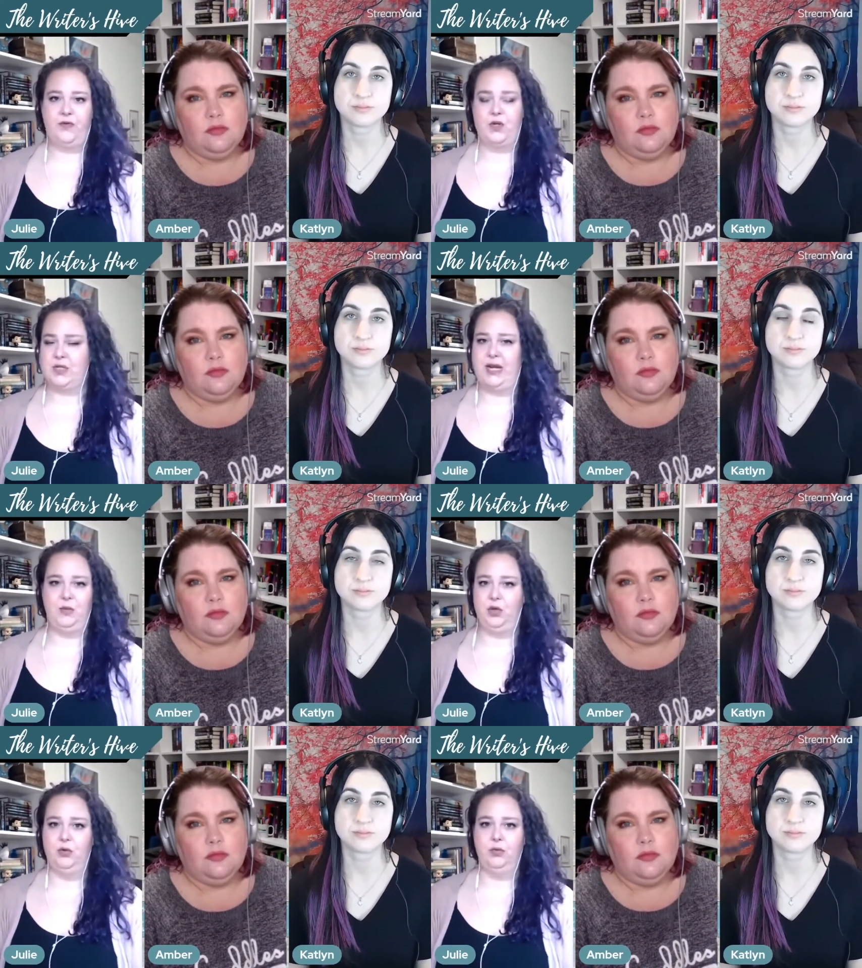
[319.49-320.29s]
Speaker 1: the first
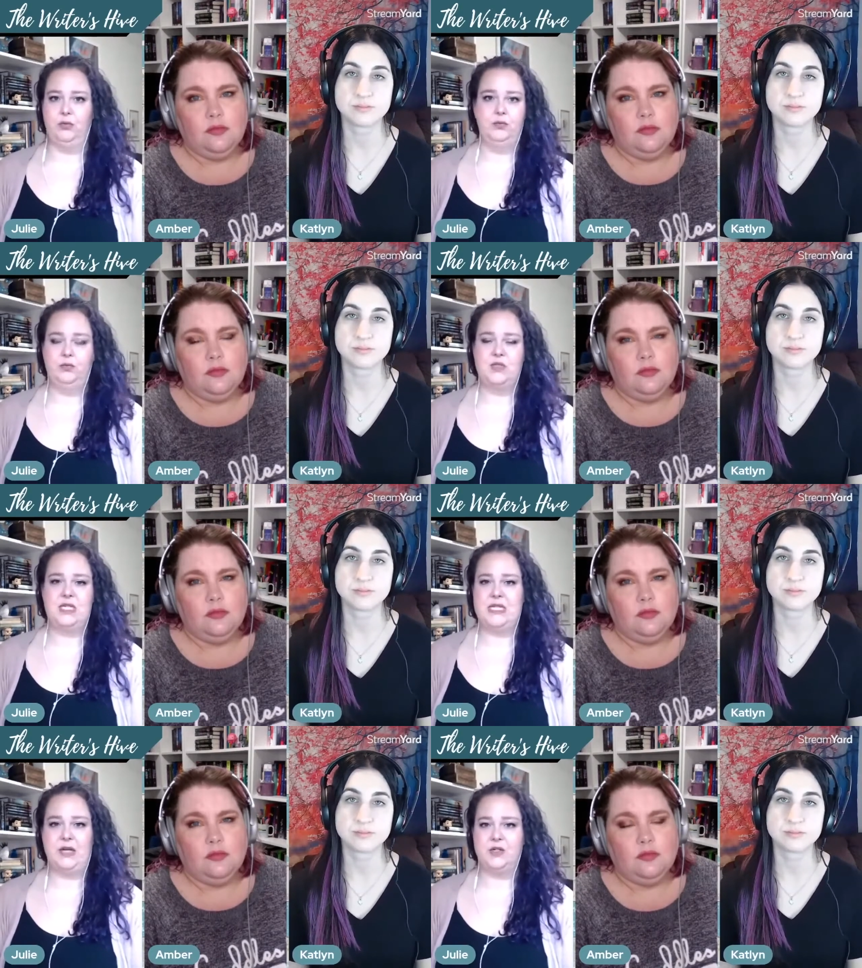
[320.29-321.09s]
time you
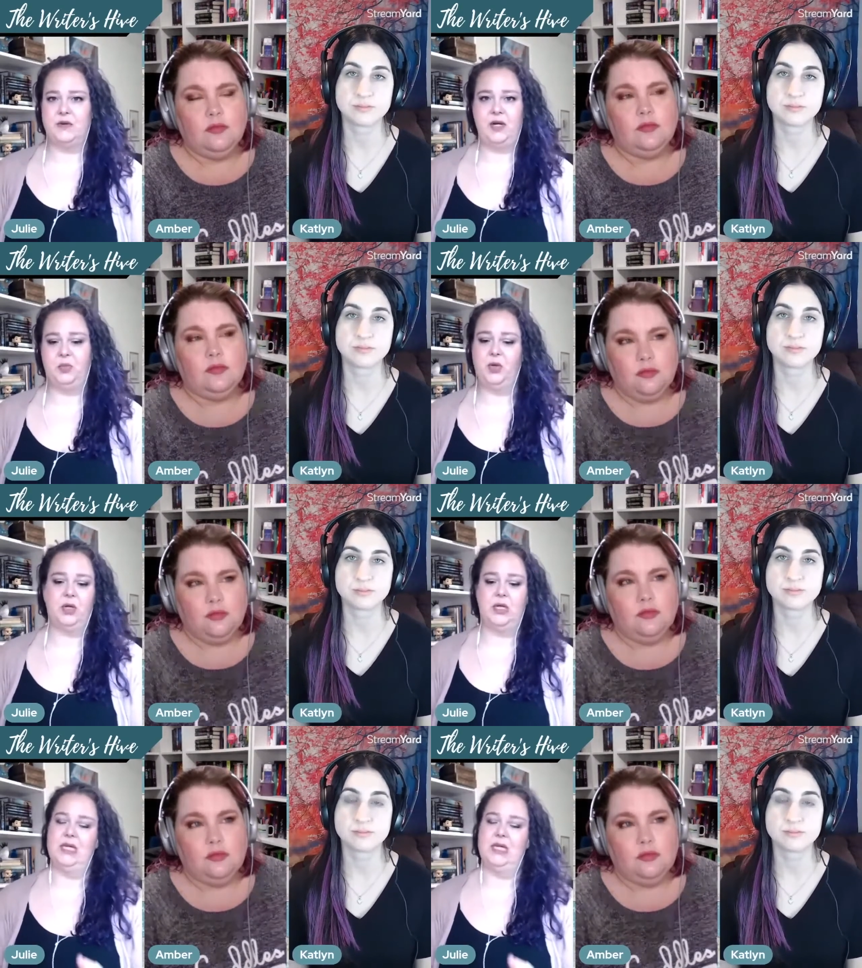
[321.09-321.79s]
sit down to write a book.